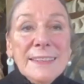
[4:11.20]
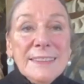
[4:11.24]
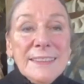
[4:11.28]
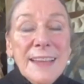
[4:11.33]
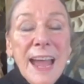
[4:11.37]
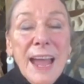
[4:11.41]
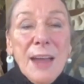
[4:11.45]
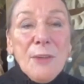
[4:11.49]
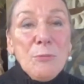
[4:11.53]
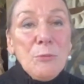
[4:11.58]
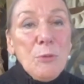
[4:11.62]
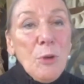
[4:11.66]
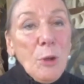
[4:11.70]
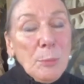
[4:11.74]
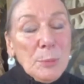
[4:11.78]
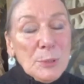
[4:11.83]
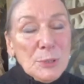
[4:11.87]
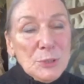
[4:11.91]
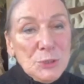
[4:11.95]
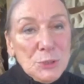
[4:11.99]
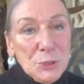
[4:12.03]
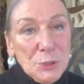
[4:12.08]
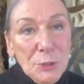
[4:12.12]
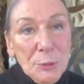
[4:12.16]
to have Robert
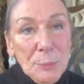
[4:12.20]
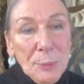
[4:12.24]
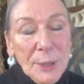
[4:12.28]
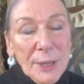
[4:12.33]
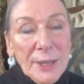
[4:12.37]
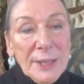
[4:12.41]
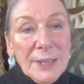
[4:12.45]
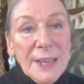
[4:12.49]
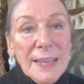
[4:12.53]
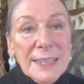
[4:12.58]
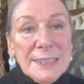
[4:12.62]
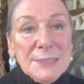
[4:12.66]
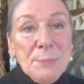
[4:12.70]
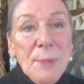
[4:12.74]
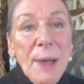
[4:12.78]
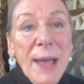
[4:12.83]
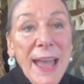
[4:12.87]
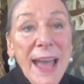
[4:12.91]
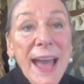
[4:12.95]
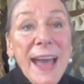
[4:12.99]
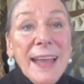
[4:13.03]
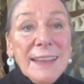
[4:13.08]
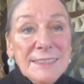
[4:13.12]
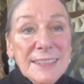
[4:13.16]
Juniper as
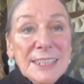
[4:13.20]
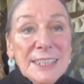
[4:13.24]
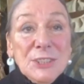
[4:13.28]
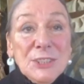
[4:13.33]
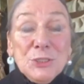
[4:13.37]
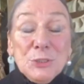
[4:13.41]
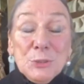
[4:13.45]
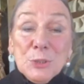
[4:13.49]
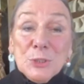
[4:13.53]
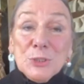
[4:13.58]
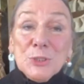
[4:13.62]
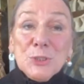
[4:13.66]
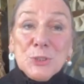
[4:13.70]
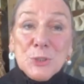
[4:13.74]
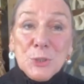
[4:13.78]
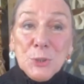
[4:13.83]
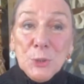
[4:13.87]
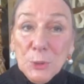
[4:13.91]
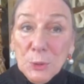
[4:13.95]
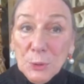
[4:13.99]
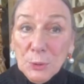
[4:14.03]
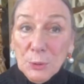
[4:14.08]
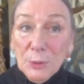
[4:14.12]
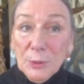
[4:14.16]
my art teacher at
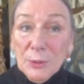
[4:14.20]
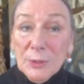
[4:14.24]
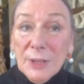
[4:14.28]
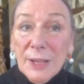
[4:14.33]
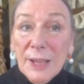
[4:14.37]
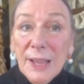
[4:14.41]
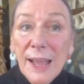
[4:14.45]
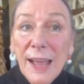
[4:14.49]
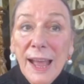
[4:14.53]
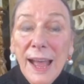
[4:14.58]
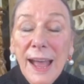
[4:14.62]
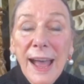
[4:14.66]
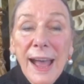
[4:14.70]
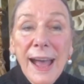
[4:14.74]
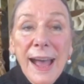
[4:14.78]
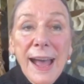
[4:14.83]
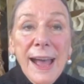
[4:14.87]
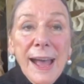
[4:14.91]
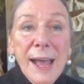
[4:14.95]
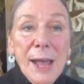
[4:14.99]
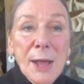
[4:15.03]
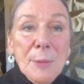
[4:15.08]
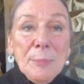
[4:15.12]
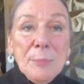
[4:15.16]
school.
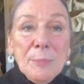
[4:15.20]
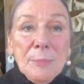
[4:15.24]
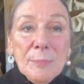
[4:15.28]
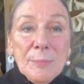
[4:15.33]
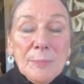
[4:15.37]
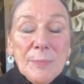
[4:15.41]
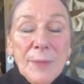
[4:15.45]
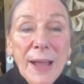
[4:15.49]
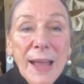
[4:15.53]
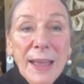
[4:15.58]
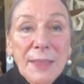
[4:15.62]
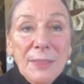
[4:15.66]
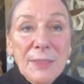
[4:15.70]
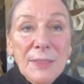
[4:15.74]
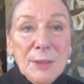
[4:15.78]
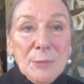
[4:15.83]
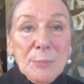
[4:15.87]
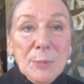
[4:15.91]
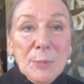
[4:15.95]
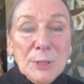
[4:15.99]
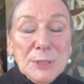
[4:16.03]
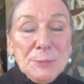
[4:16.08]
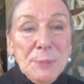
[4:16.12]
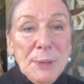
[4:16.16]
I
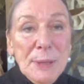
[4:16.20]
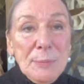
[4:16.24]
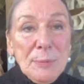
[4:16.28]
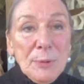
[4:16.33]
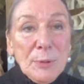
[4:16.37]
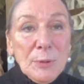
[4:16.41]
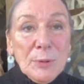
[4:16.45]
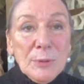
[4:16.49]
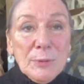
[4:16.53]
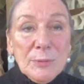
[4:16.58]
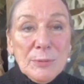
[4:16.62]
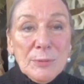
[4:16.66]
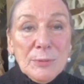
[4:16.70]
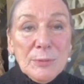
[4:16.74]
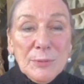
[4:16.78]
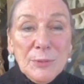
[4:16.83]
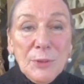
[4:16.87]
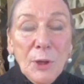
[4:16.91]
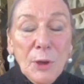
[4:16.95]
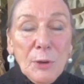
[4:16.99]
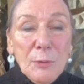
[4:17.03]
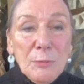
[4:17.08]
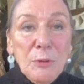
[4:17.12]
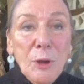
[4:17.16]
think most people
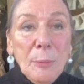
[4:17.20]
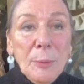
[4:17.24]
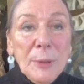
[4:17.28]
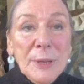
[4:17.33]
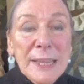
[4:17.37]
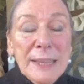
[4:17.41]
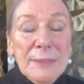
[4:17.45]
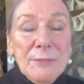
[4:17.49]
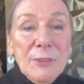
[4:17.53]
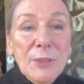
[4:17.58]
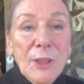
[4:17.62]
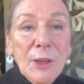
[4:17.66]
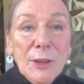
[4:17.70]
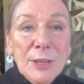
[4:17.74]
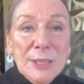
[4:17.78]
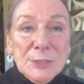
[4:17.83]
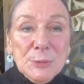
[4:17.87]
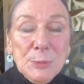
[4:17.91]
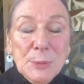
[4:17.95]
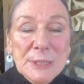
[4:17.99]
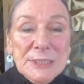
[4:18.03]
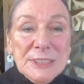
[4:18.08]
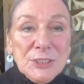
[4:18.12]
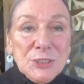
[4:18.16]
know of Robert, even though he's
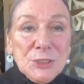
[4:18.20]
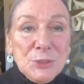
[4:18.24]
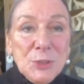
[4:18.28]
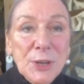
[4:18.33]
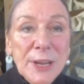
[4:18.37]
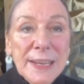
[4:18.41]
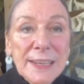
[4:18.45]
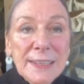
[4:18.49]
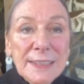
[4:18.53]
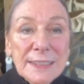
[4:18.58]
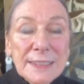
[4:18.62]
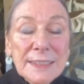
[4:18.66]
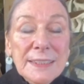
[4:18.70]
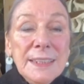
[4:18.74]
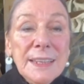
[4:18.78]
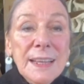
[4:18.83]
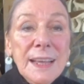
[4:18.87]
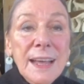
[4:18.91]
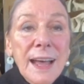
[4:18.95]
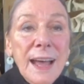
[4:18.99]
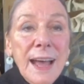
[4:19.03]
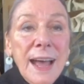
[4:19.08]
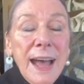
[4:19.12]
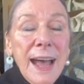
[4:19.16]
West Australian.
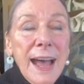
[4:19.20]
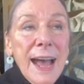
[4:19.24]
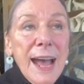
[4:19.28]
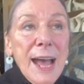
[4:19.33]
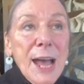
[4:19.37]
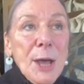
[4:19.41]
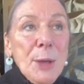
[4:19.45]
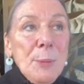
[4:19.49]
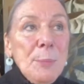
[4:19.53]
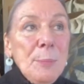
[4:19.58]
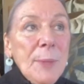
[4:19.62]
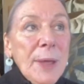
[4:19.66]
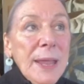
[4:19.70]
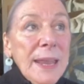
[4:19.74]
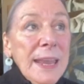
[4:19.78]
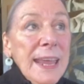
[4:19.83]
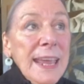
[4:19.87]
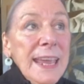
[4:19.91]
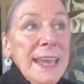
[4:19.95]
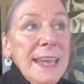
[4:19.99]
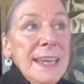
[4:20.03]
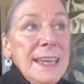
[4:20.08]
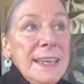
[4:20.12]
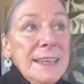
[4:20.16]
And
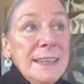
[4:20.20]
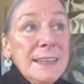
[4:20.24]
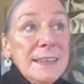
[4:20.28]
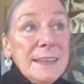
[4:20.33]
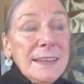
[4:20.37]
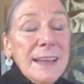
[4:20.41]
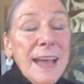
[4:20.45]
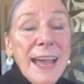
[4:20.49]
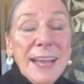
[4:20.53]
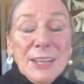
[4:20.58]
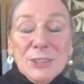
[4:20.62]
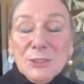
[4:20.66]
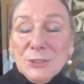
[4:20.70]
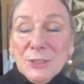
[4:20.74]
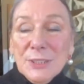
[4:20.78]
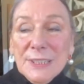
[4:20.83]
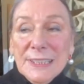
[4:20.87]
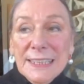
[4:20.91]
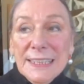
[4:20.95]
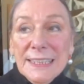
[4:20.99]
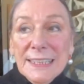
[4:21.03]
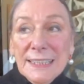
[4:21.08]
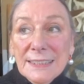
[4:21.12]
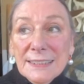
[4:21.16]
he
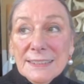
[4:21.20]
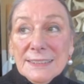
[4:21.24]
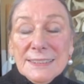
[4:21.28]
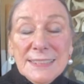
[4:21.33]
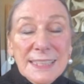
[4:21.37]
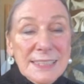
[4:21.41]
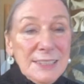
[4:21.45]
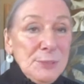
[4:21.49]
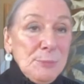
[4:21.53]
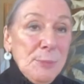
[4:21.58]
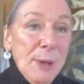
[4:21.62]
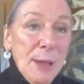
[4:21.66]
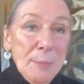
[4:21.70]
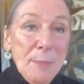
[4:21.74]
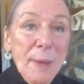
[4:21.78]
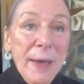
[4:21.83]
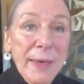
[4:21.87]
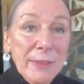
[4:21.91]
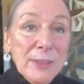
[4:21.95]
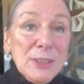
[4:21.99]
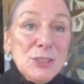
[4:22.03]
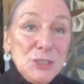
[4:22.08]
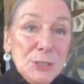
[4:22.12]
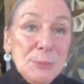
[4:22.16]
actually said to my
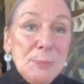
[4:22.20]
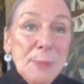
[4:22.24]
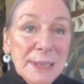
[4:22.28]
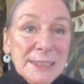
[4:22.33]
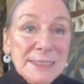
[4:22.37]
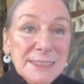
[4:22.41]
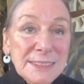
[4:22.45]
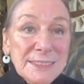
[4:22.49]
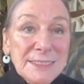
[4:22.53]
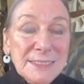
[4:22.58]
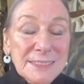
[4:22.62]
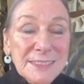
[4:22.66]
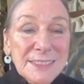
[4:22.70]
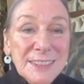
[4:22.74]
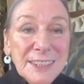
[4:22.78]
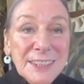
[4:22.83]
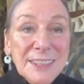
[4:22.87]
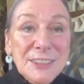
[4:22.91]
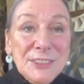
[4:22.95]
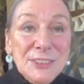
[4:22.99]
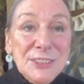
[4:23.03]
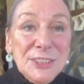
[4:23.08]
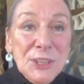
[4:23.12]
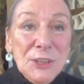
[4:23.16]
mother she must
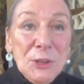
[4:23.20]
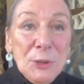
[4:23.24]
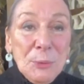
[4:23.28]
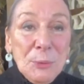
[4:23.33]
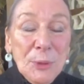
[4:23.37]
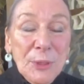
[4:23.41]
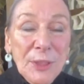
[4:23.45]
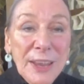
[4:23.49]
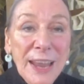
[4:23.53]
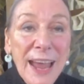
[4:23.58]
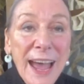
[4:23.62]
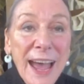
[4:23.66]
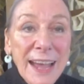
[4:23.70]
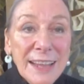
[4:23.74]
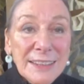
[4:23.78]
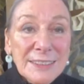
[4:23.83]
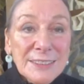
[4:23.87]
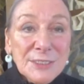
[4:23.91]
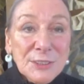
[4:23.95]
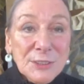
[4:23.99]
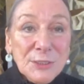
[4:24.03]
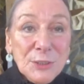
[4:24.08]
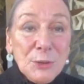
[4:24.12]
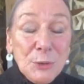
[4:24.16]
continue with an art
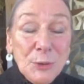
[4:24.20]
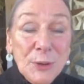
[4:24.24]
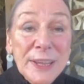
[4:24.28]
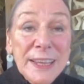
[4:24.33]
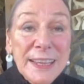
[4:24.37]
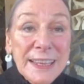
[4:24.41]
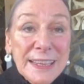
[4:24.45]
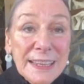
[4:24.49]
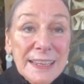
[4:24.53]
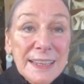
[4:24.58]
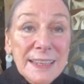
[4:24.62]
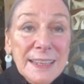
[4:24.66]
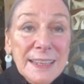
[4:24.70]
career,